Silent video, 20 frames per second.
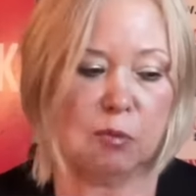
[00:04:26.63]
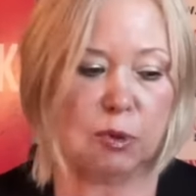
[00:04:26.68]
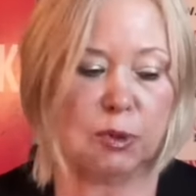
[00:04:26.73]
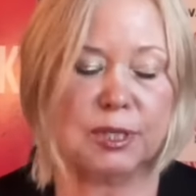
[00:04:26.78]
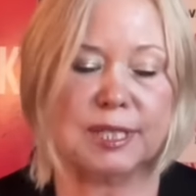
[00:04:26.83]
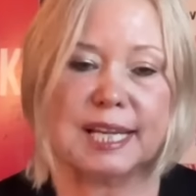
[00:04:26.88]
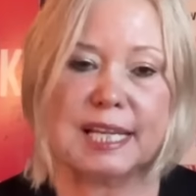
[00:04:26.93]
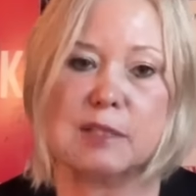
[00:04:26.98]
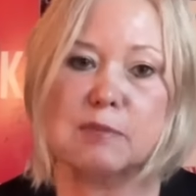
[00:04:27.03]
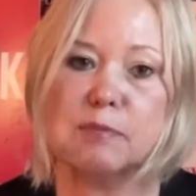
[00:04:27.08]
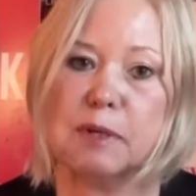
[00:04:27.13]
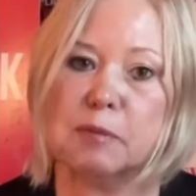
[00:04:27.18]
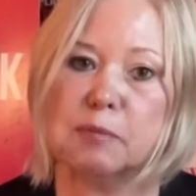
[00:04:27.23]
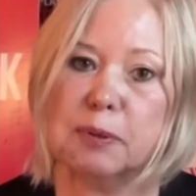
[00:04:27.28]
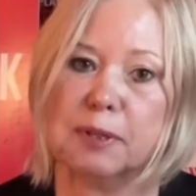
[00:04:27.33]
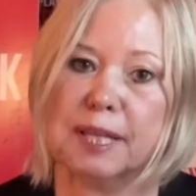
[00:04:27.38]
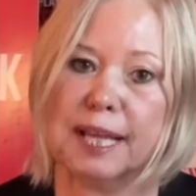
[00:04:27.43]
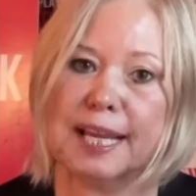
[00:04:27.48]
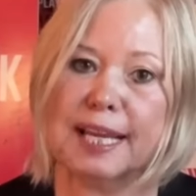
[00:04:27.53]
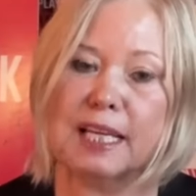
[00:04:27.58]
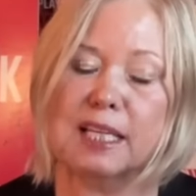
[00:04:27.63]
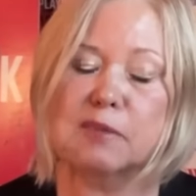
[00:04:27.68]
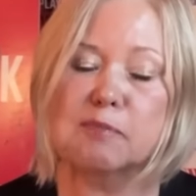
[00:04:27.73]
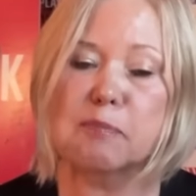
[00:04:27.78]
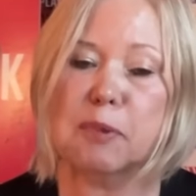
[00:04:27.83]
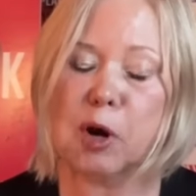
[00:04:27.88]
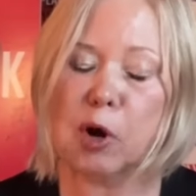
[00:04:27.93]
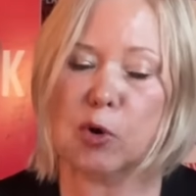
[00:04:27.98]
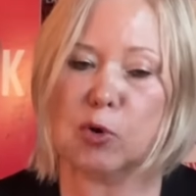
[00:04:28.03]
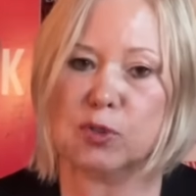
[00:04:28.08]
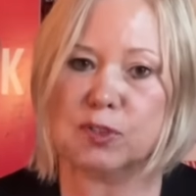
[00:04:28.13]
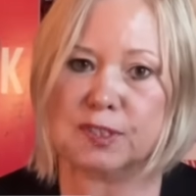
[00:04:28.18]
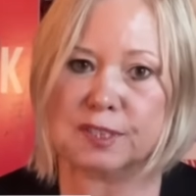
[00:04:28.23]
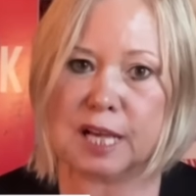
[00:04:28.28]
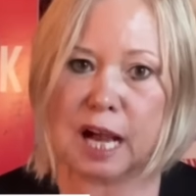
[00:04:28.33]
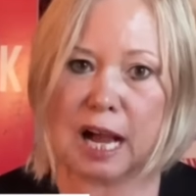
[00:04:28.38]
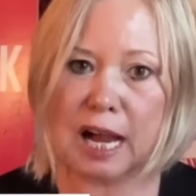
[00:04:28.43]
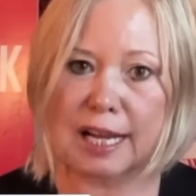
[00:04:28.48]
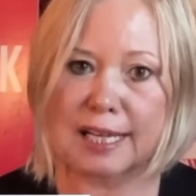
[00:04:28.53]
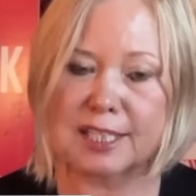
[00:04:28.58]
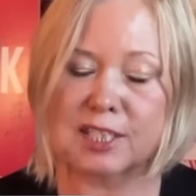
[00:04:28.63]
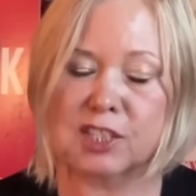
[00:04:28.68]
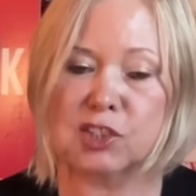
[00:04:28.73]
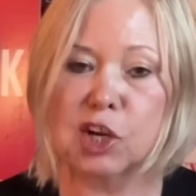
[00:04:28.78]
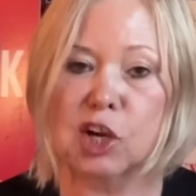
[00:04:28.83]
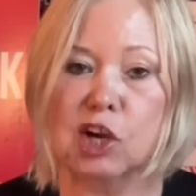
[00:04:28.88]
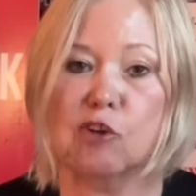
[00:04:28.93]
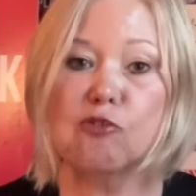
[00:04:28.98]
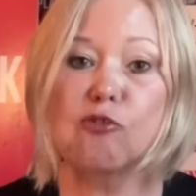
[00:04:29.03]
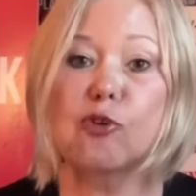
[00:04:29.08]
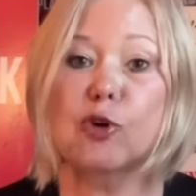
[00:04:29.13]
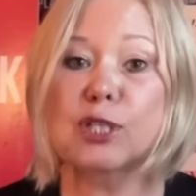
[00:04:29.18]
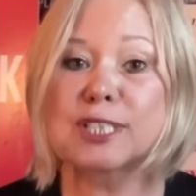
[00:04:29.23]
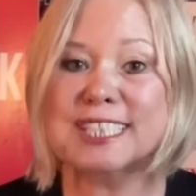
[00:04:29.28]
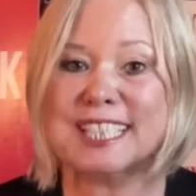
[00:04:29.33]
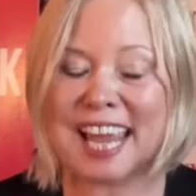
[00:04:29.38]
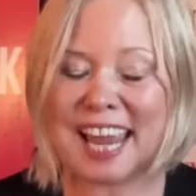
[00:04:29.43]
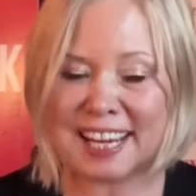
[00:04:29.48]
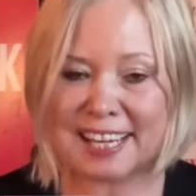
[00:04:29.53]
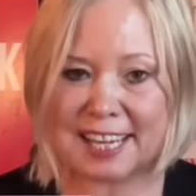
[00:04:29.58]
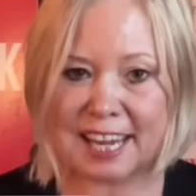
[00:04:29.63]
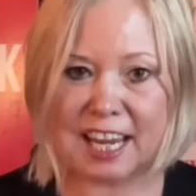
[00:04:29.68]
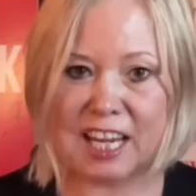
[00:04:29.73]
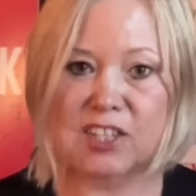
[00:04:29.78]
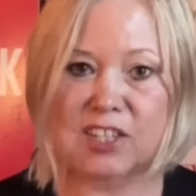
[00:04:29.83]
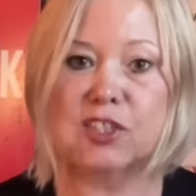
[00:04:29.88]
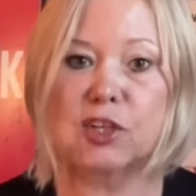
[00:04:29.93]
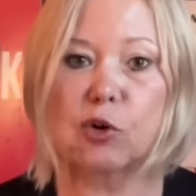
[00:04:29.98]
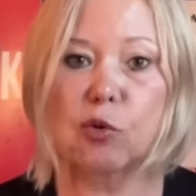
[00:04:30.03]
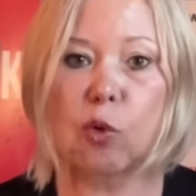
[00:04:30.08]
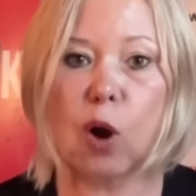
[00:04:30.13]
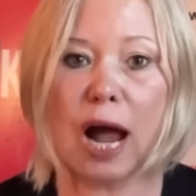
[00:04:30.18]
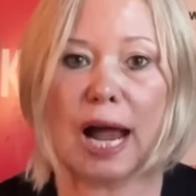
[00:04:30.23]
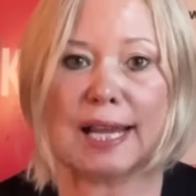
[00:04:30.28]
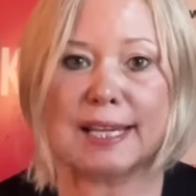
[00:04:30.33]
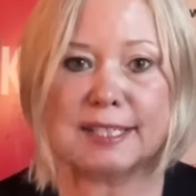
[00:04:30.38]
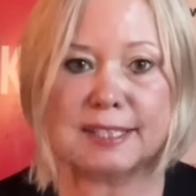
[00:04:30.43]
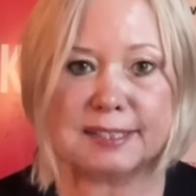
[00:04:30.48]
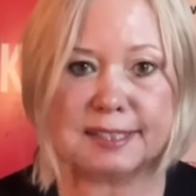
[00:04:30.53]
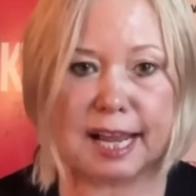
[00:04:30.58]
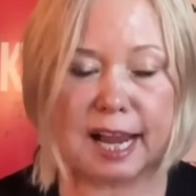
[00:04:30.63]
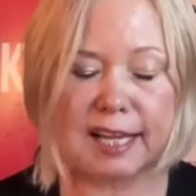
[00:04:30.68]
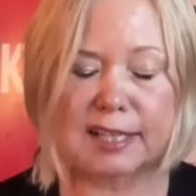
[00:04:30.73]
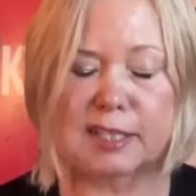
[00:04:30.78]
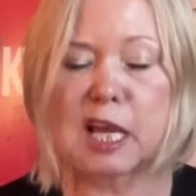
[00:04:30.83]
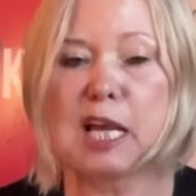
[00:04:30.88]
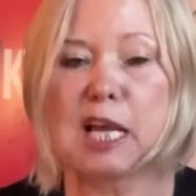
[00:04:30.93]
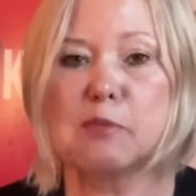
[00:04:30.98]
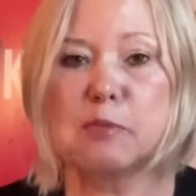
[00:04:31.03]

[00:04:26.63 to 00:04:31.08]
Putin has been playing both sides for decades. Why is that?